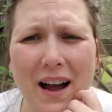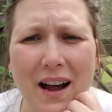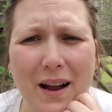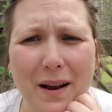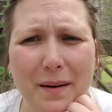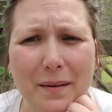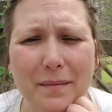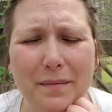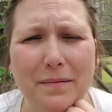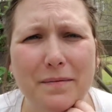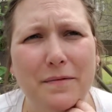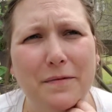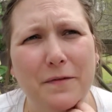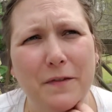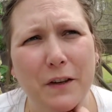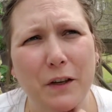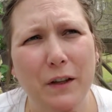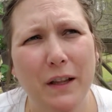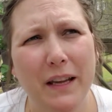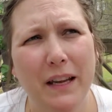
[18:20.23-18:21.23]
I
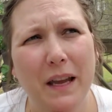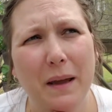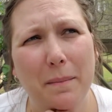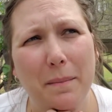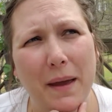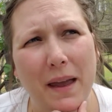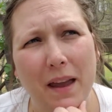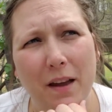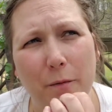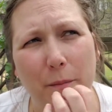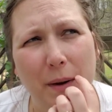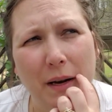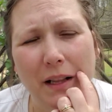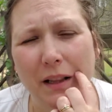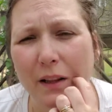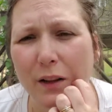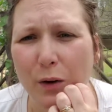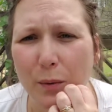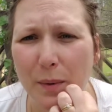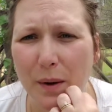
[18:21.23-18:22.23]
feel like it may have been a
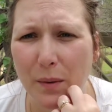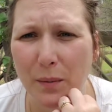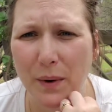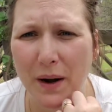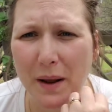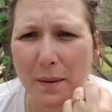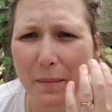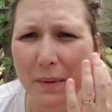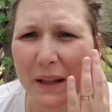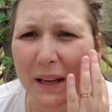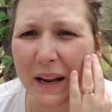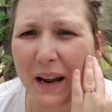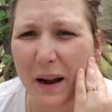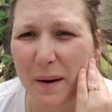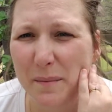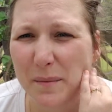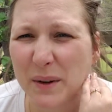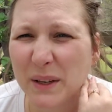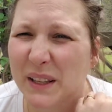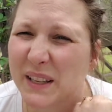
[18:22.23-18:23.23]
little bit rambly.
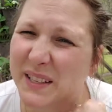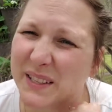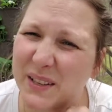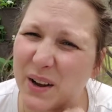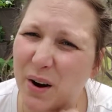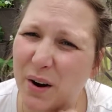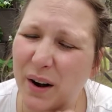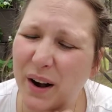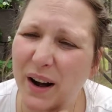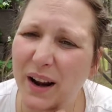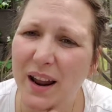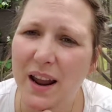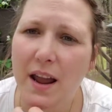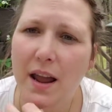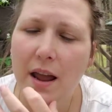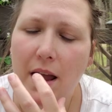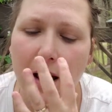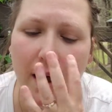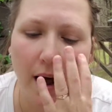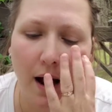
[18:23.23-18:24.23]
I'm really sorry.
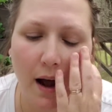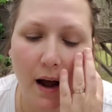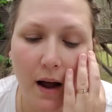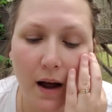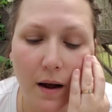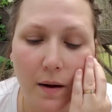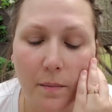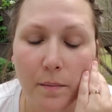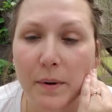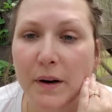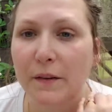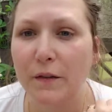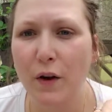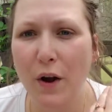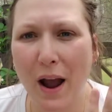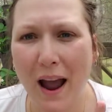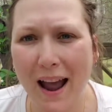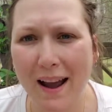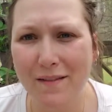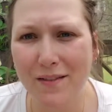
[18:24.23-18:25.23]
But if
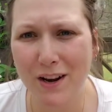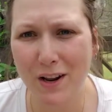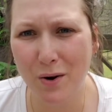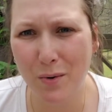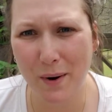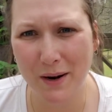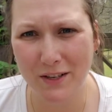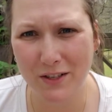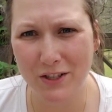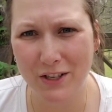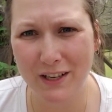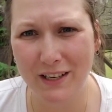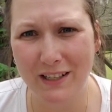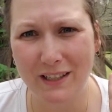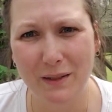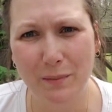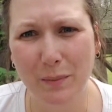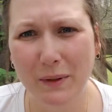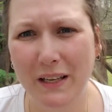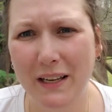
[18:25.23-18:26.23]
you have any
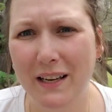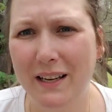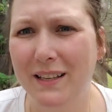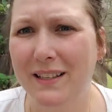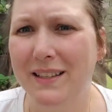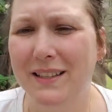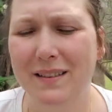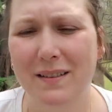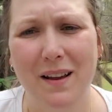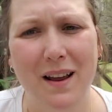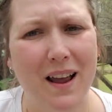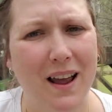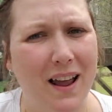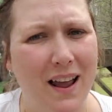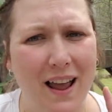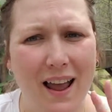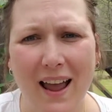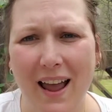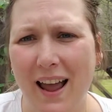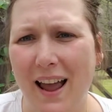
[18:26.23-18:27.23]
questions, please
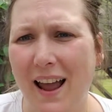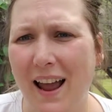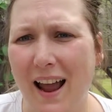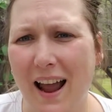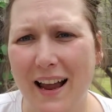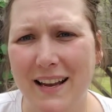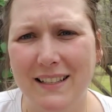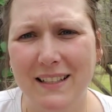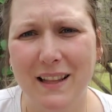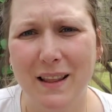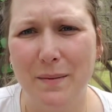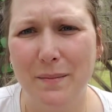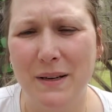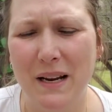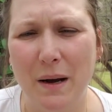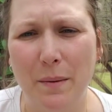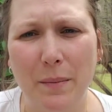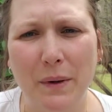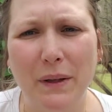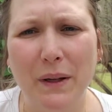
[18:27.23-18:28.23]
ask them
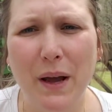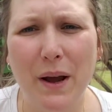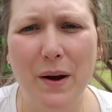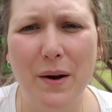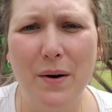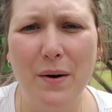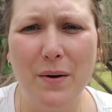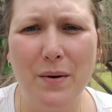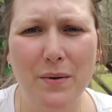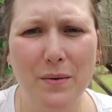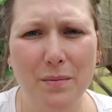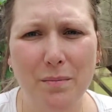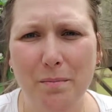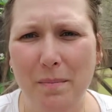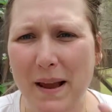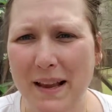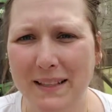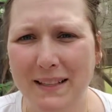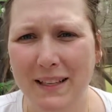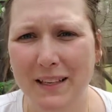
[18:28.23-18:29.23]
down below,
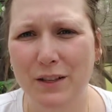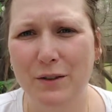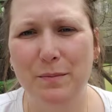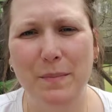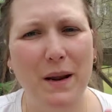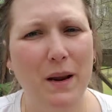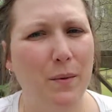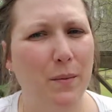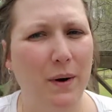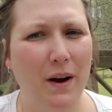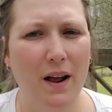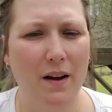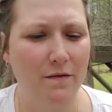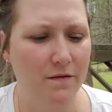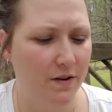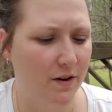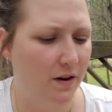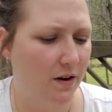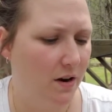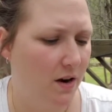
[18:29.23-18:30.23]
message me,
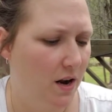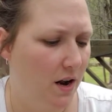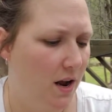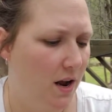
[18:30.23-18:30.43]
whatever.